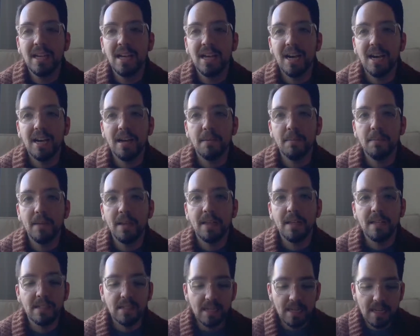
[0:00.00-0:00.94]

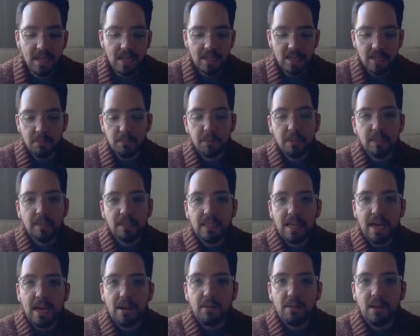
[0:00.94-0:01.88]
It is knit
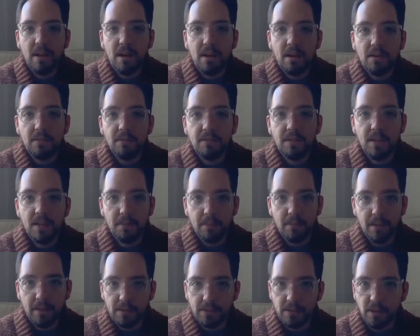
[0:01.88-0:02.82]
completely out of Knit
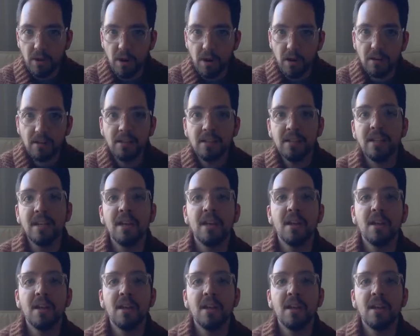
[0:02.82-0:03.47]
Picks yarn.